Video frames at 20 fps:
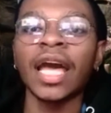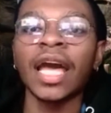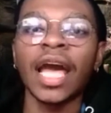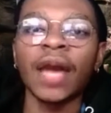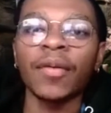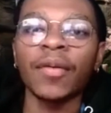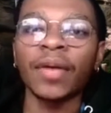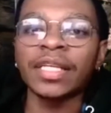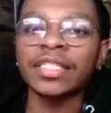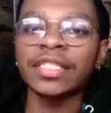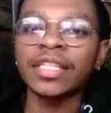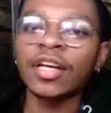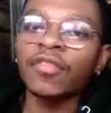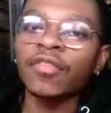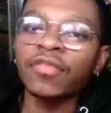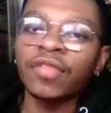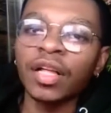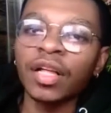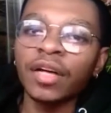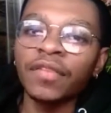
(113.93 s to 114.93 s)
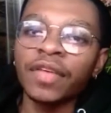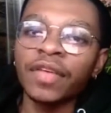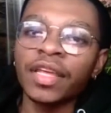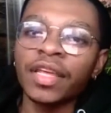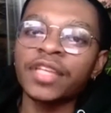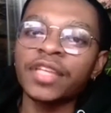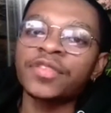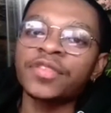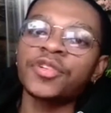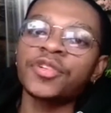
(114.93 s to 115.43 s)
and why self-love
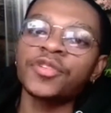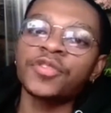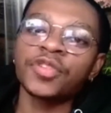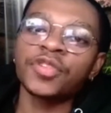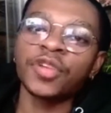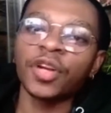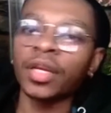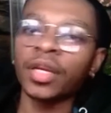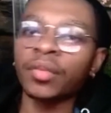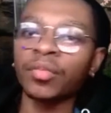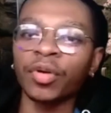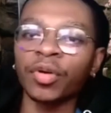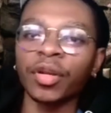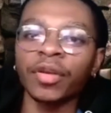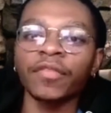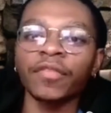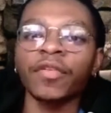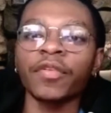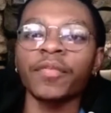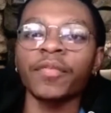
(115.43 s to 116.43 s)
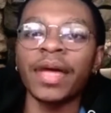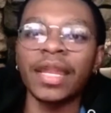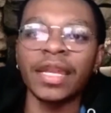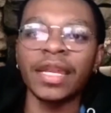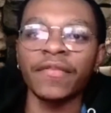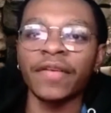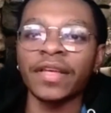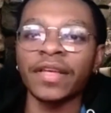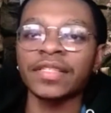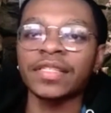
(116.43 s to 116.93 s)
is the true starting point for
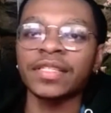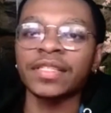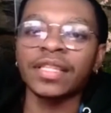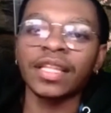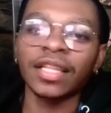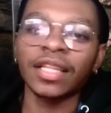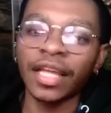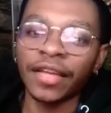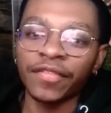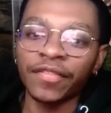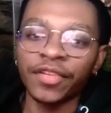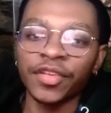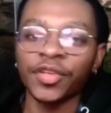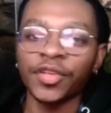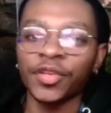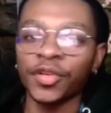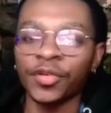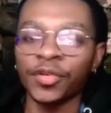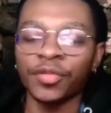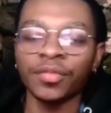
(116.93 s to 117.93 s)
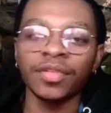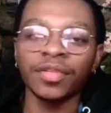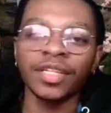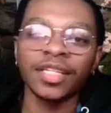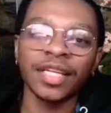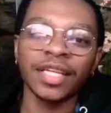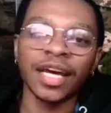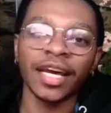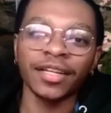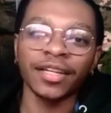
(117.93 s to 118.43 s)
manifesting the life you
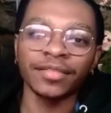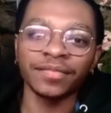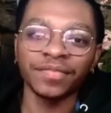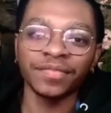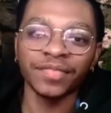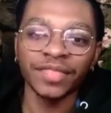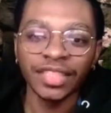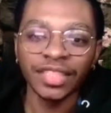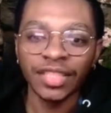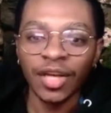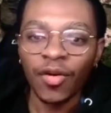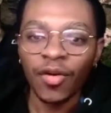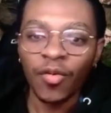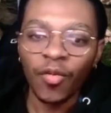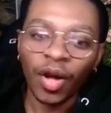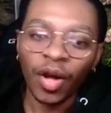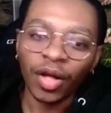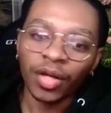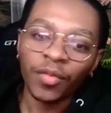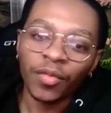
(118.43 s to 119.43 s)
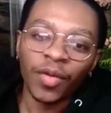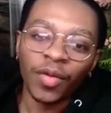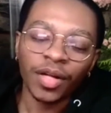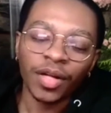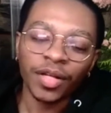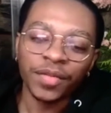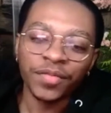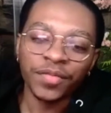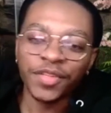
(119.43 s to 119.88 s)
desire. Welcome